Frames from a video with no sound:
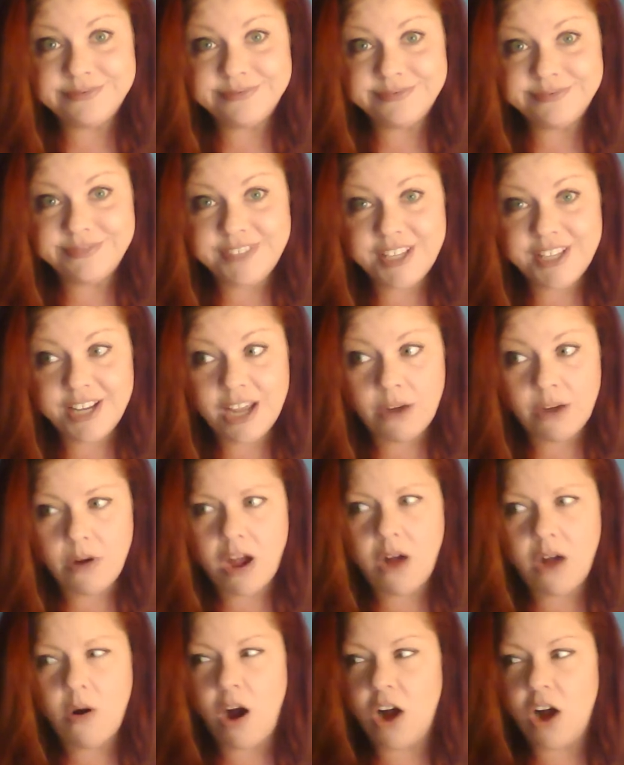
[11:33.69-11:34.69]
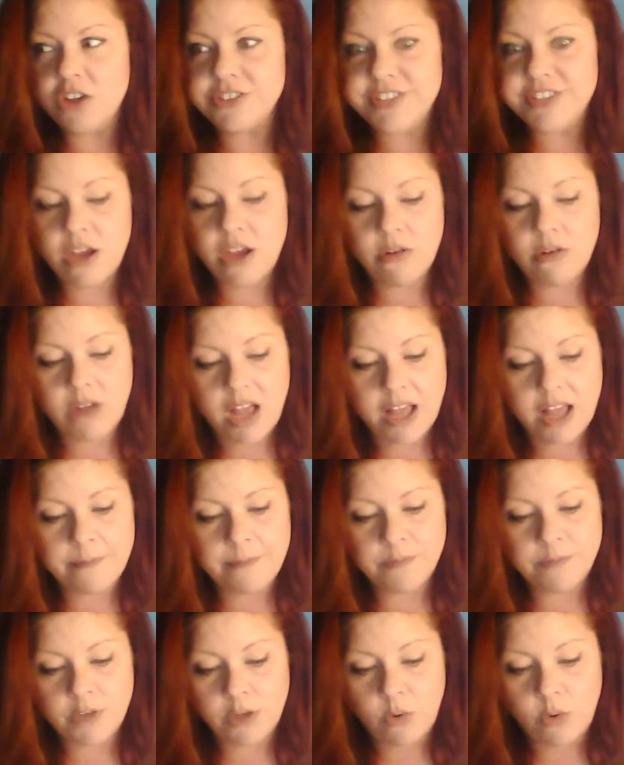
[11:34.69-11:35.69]
You know, oh, also,
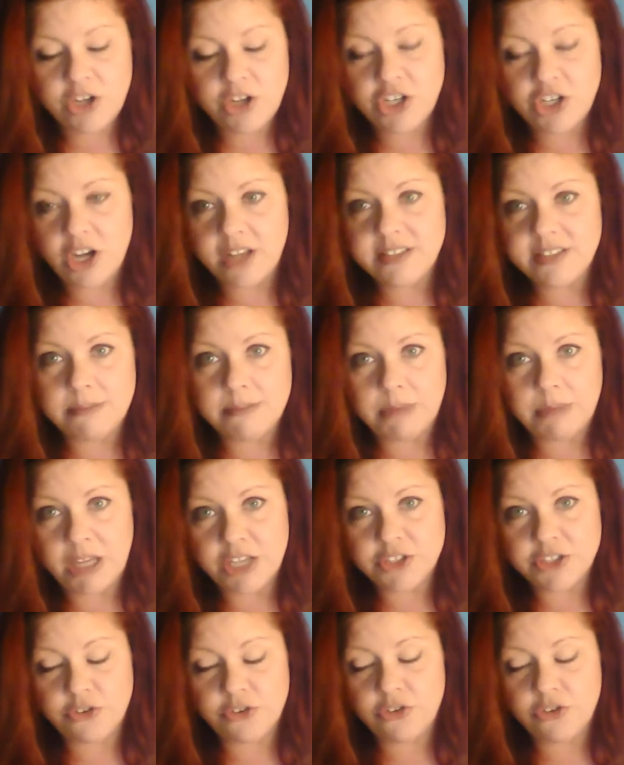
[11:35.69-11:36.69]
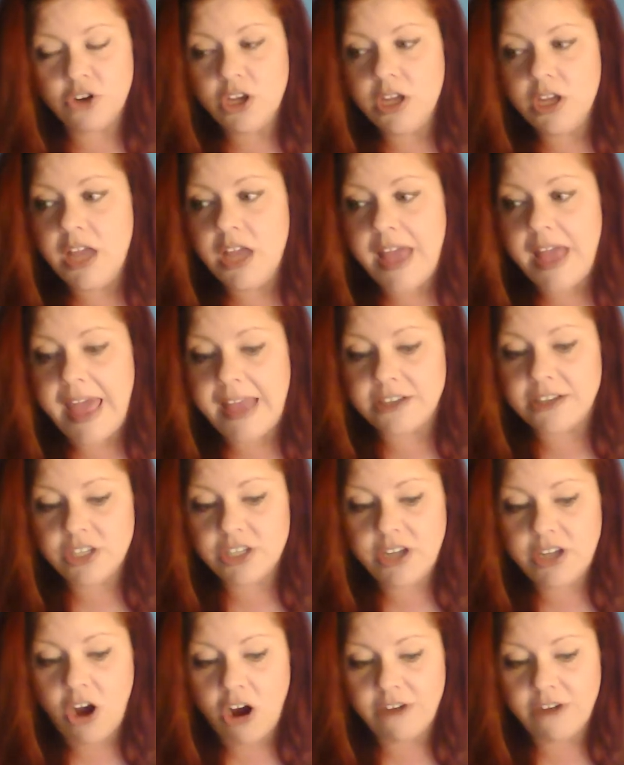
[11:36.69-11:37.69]
Lori Johnson, bless her, actually
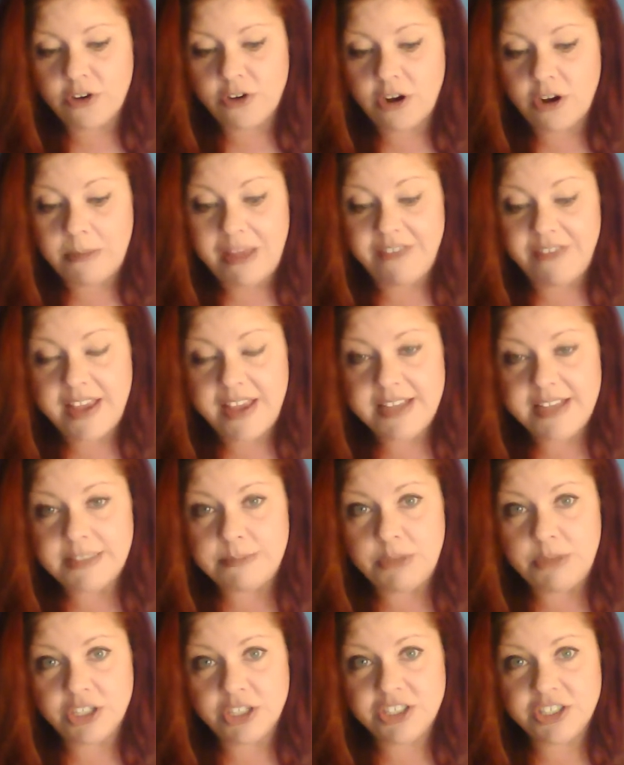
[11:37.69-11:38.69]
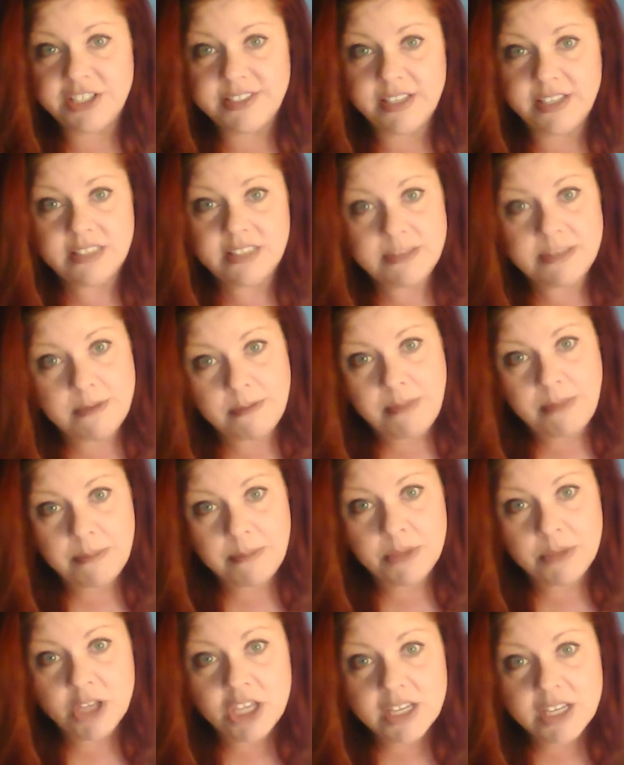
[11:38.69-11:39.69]
offered on my Facebook to sell some of my
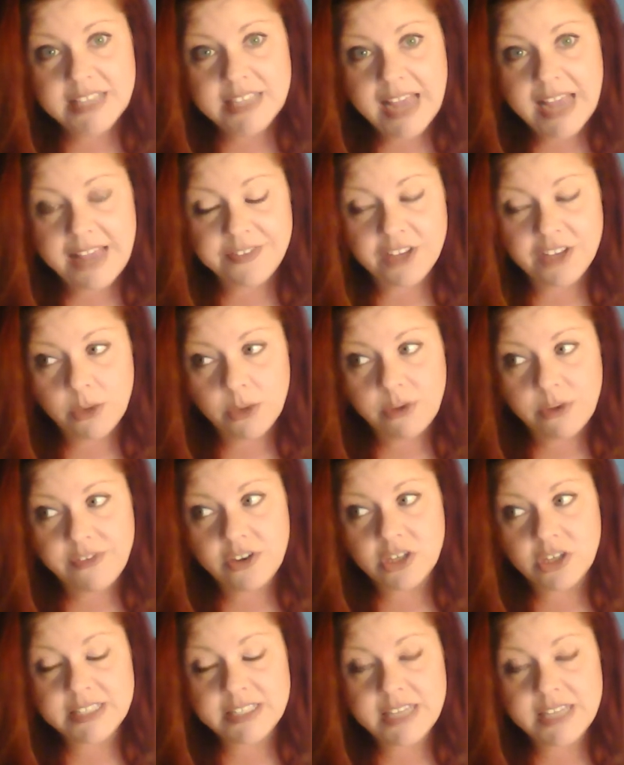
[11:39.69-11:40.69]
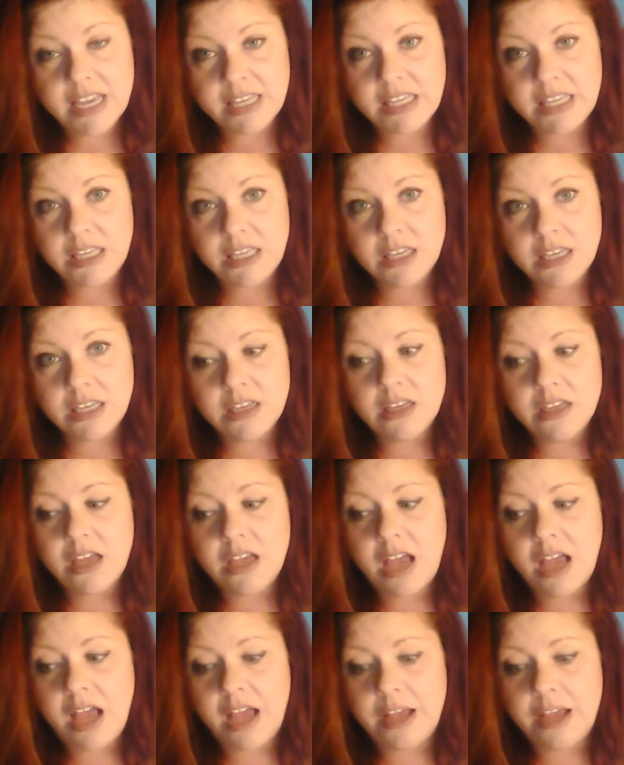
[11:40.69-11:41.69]
books at the Louisville, Kentucky
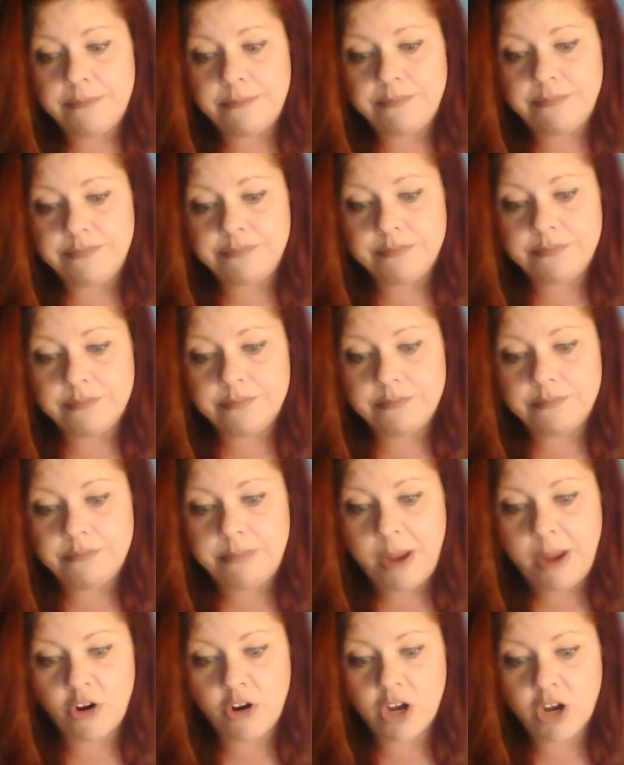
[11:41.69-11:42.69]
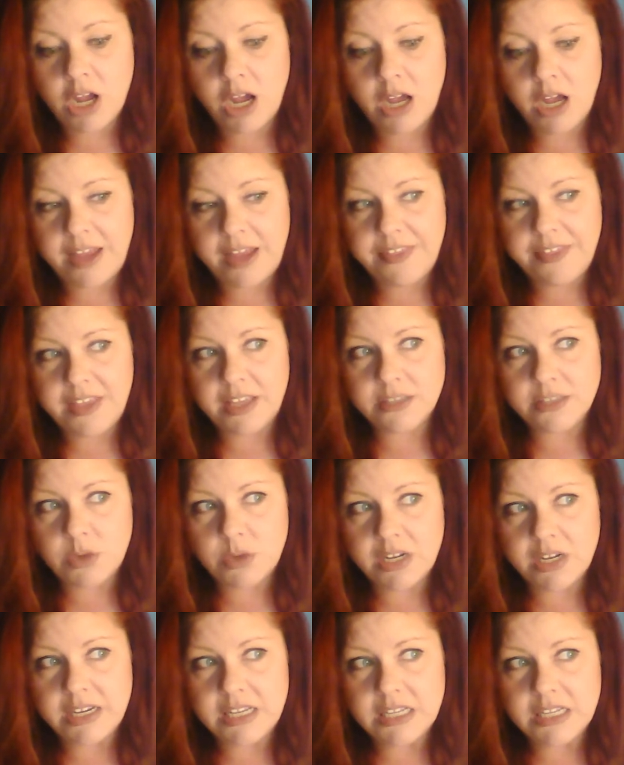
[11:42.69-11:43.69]
Paracon, I think is what it
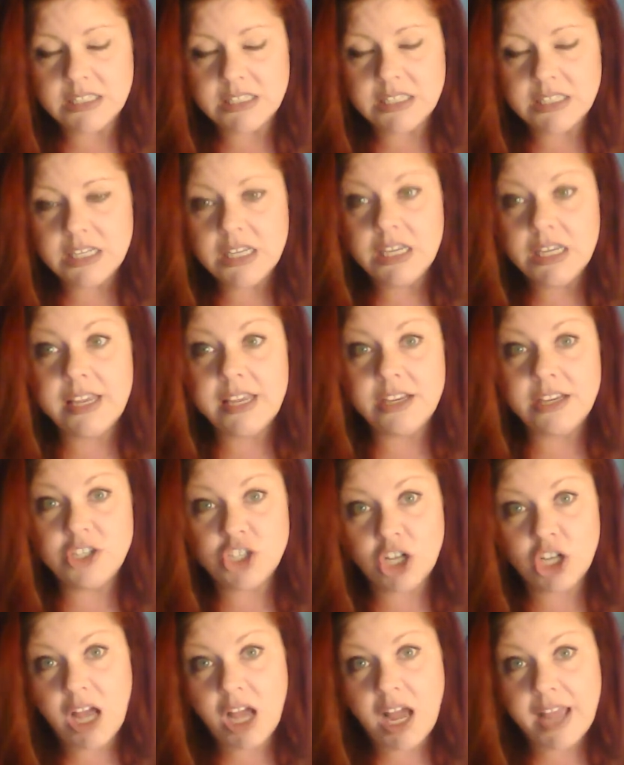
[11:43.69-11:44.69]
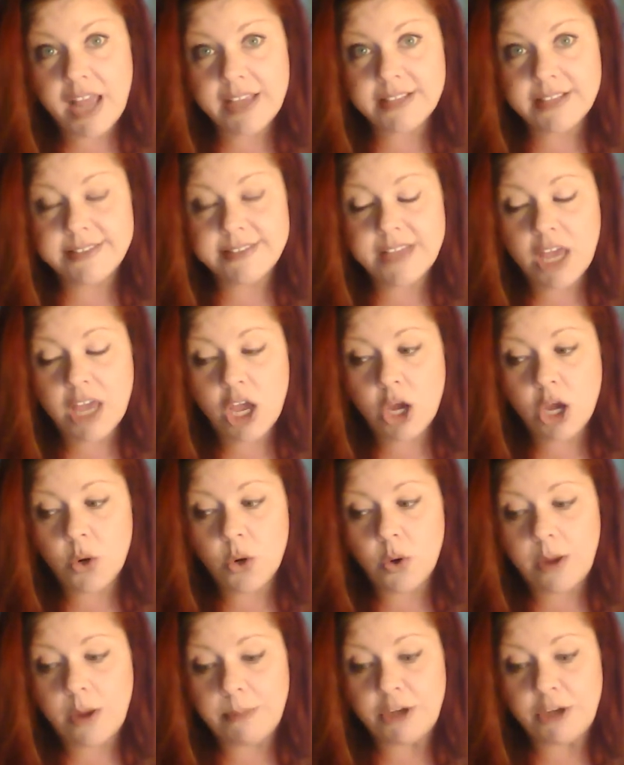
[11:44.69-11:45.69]
is, in July. So
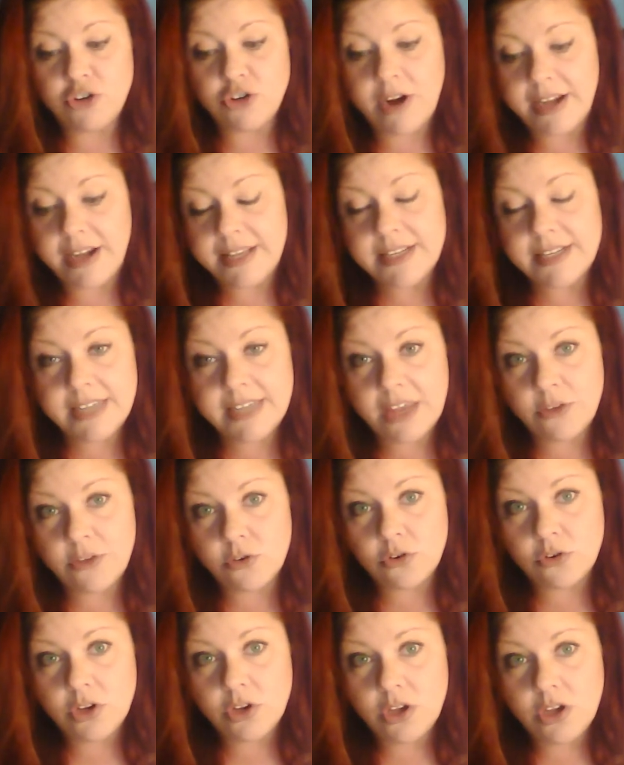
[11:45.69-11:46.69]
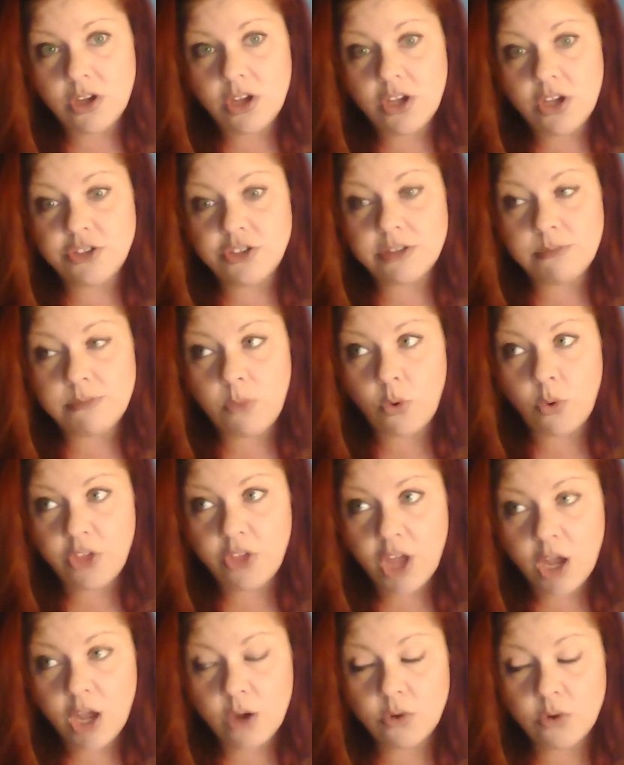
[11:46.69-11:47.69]
I'm going to try to get together some more of
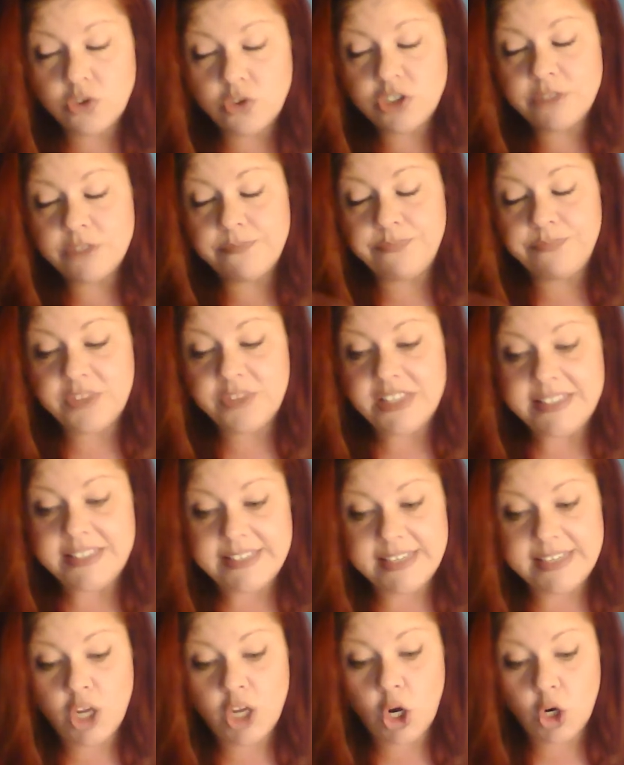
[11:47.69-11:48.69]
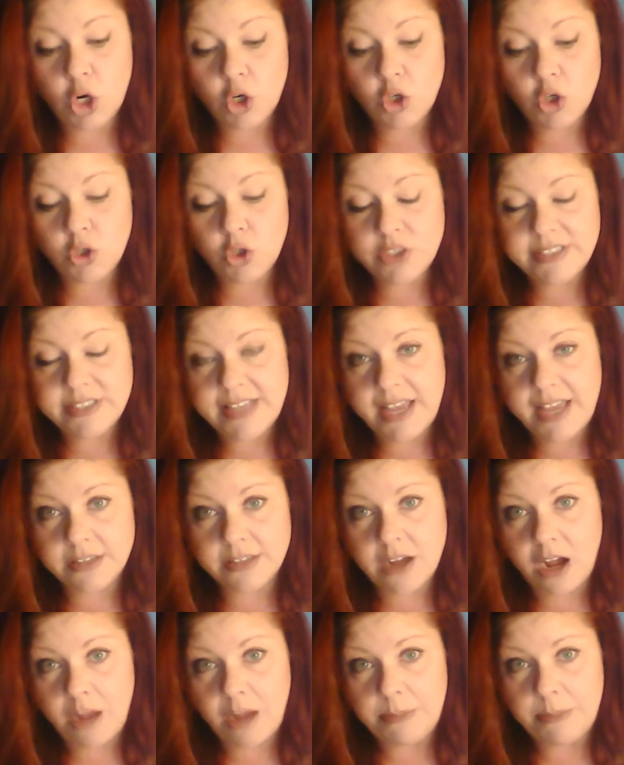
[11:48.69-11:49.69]
those and send to her signed
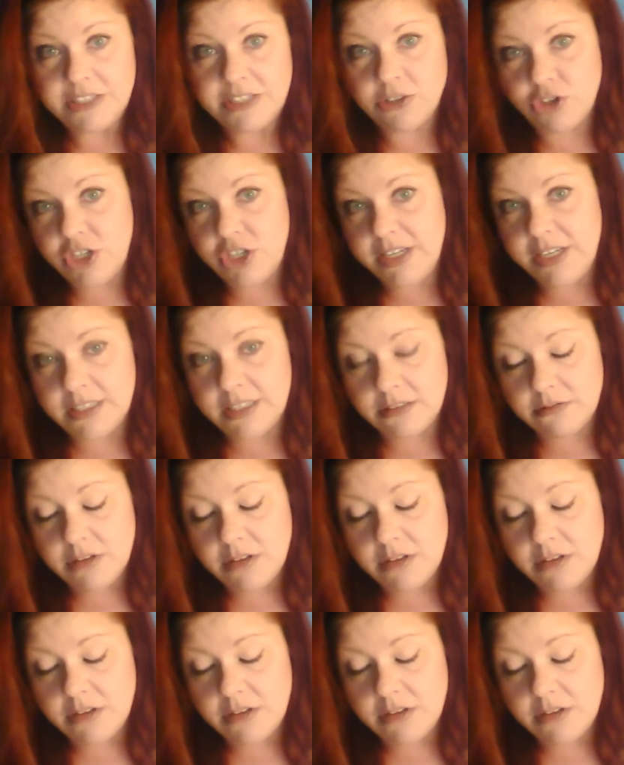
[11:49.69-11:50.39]
copies so she can